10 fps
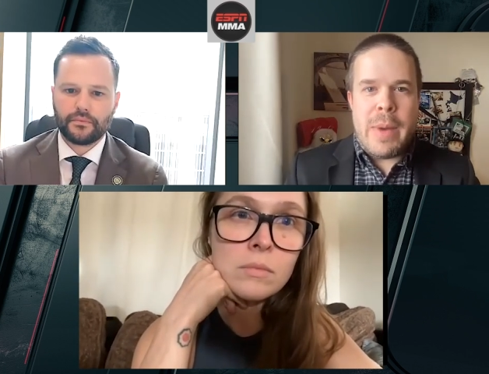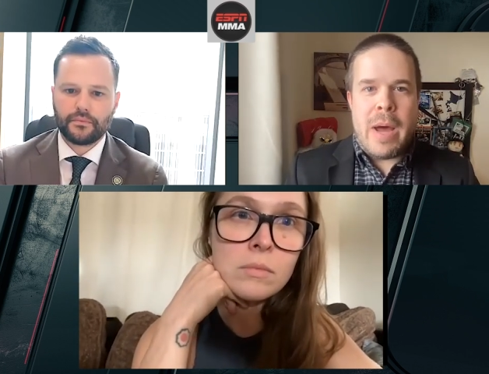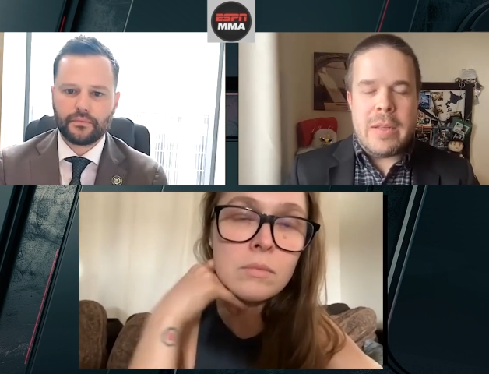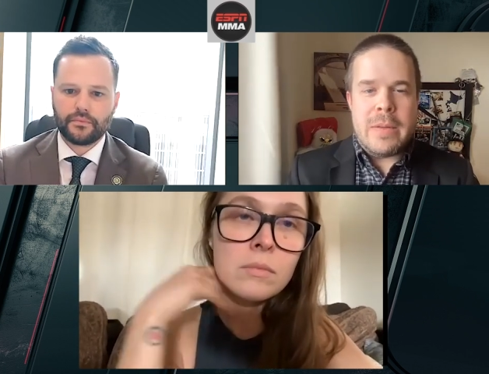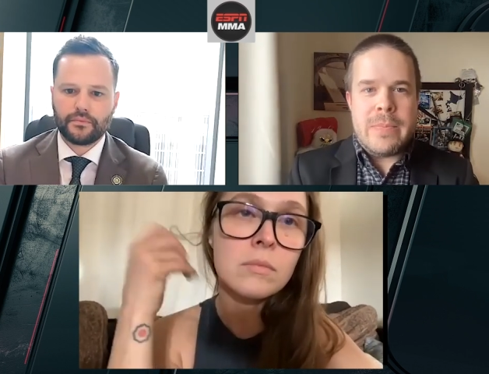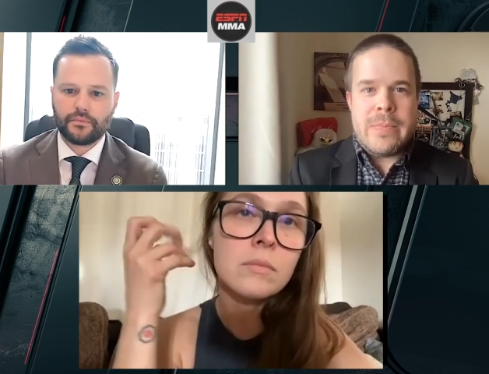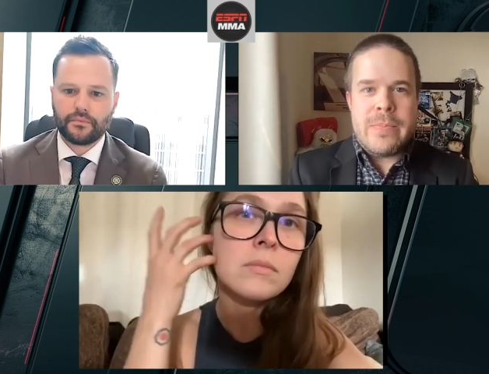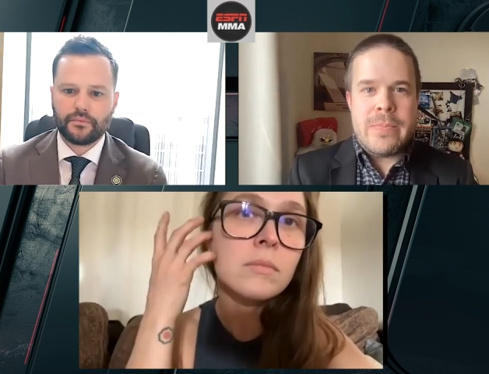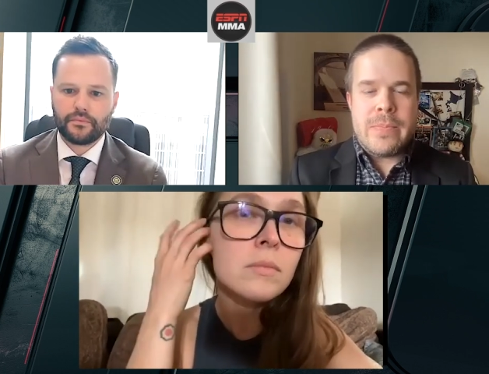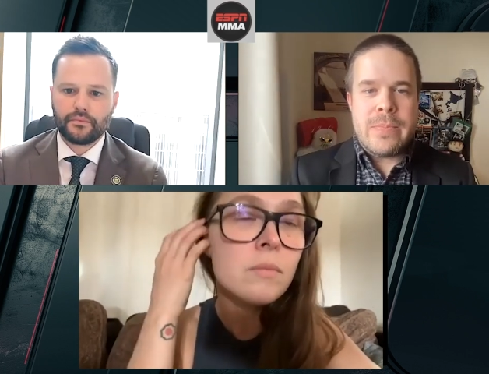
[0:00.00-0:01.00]
Speaker 1: what about it?
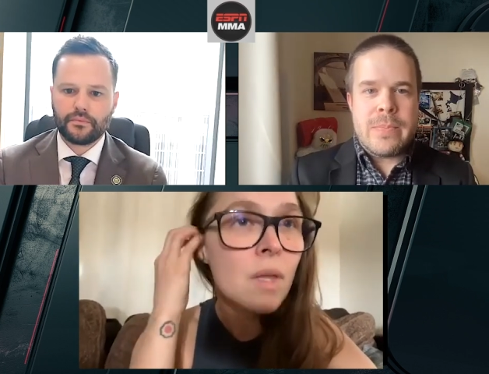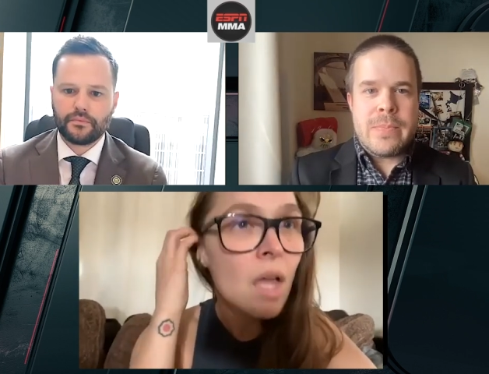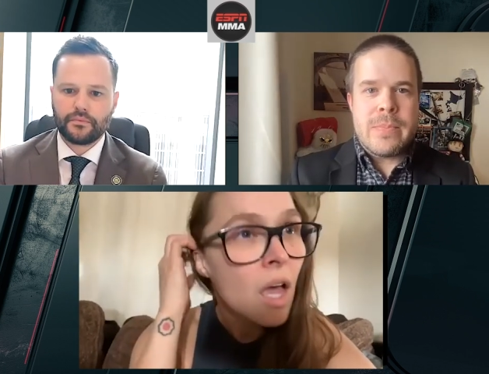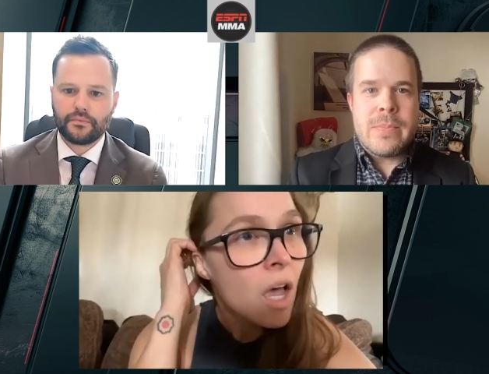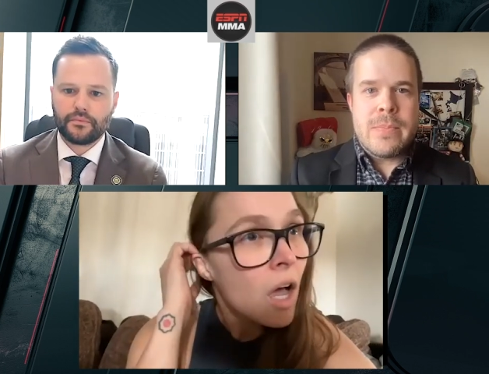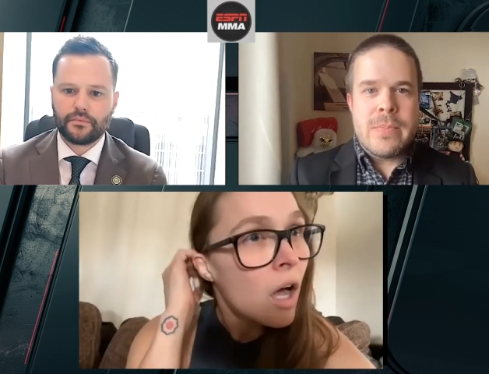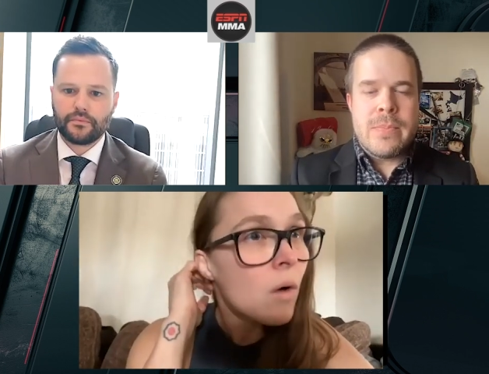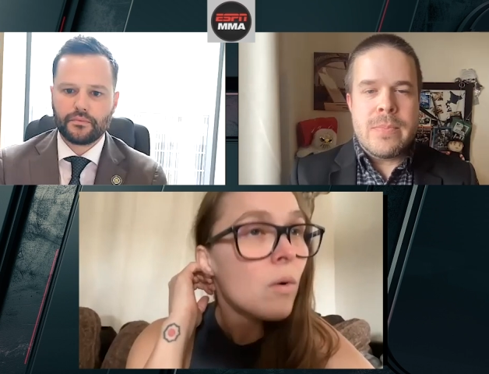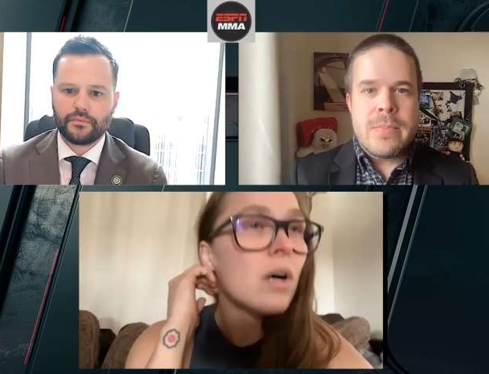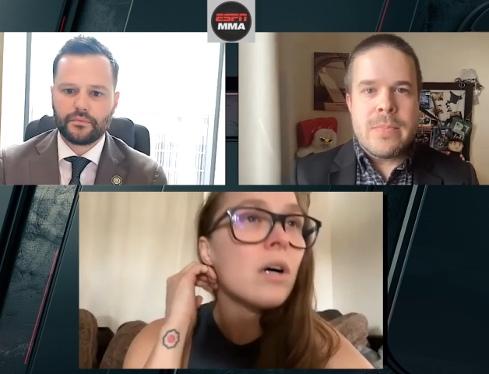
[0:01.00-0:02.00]

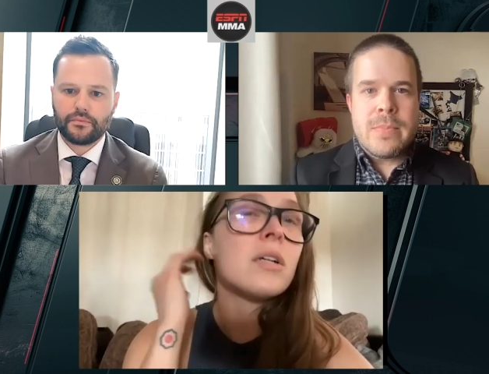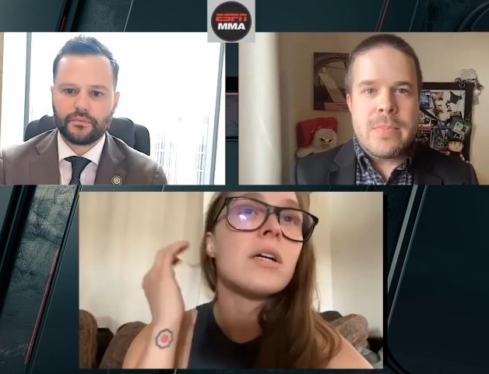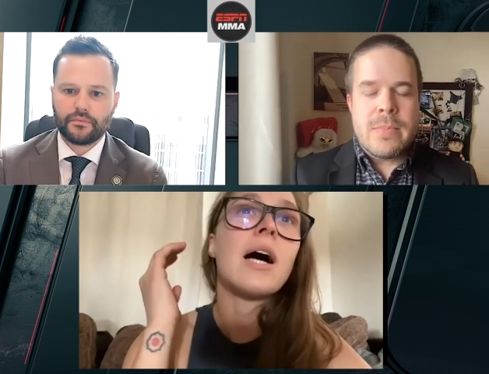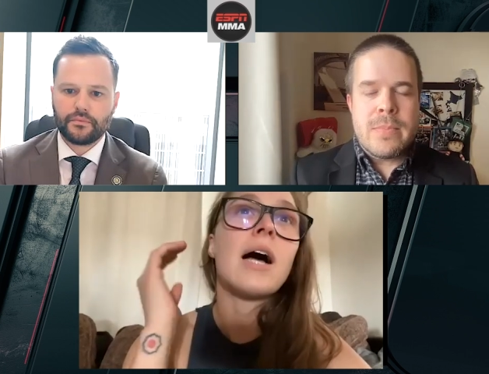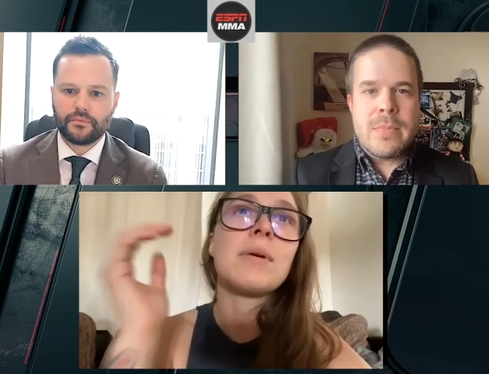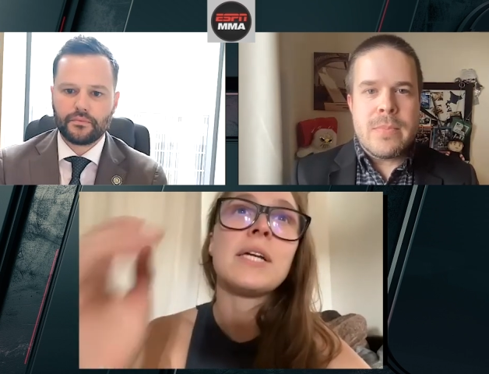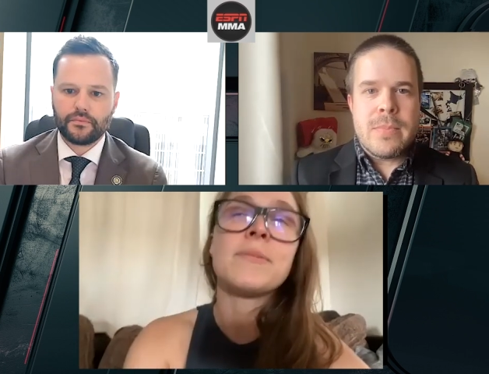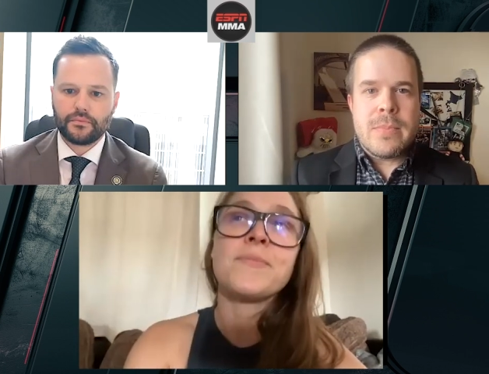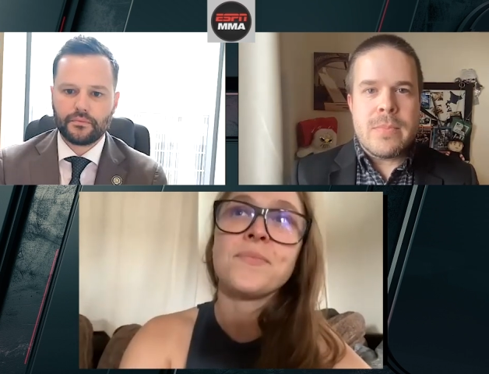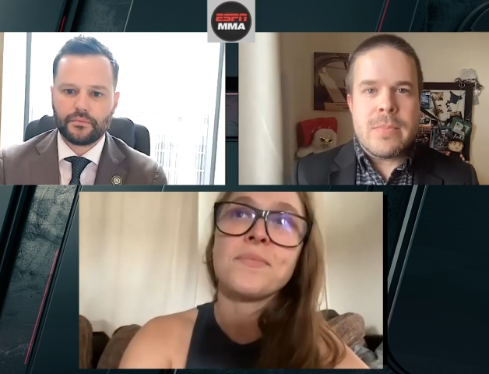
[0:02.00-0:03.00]
Speaker 2: Well, I
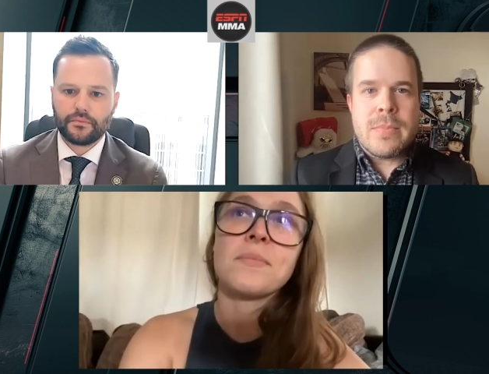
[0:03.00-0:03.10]
mean,